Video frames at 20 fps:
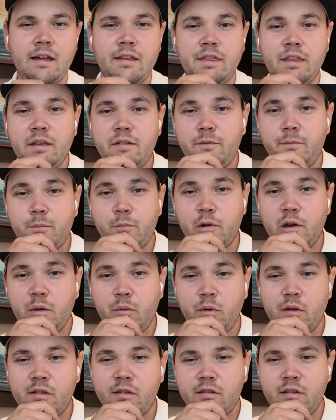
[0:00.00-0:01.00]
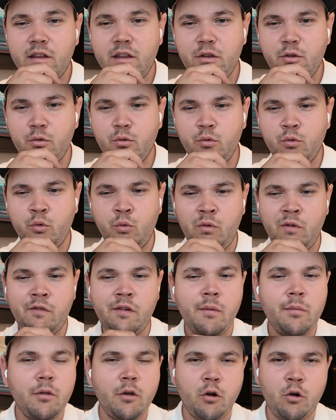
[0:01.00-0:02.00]
I think pretty recently you
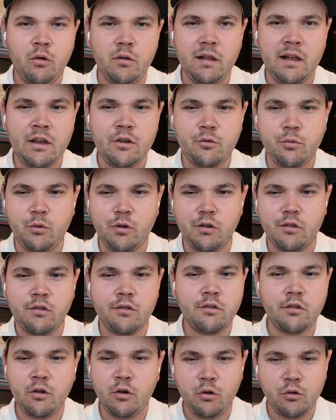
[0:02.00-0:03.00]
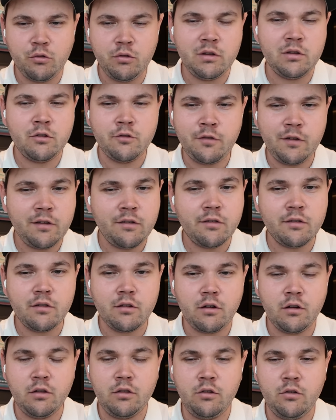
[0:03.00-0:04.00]
revamped the whole Edgewonk. So it's a whole new interface
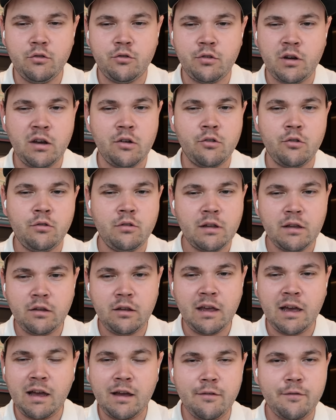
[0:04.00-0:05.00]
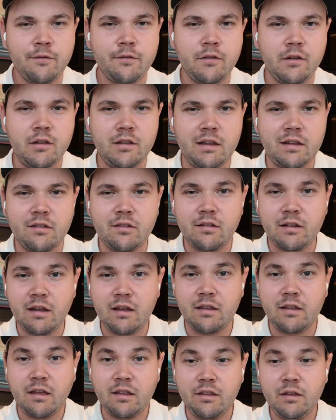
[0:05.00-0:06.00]
on your training journal that you have. That's,
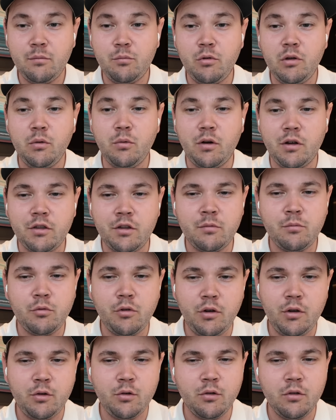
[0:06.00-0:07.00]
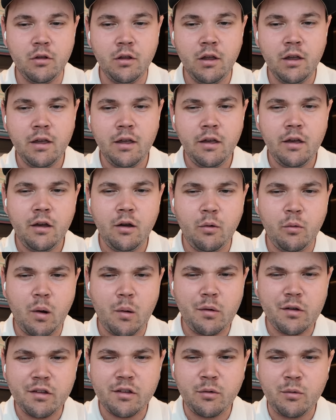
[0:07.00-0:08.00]
I think, pretty well done, pretty cool.
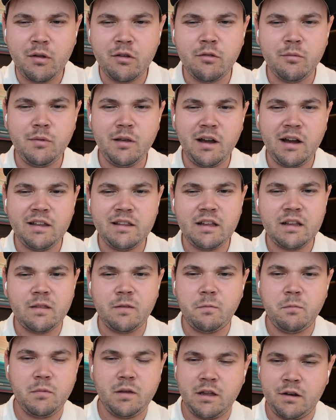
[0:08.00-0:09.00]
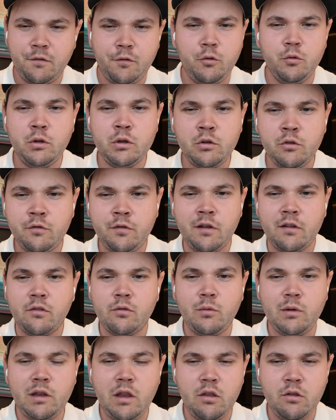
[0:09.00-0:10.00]
What was the reason behind that kind of new
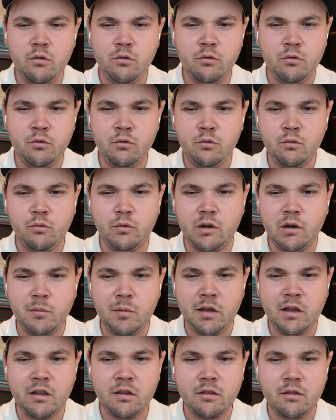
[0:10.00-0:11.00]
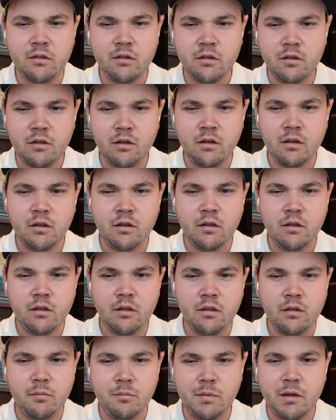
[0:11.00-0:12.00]
interface? What do you want to make it
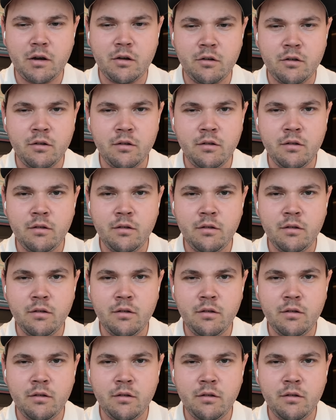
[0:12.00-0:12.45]
better?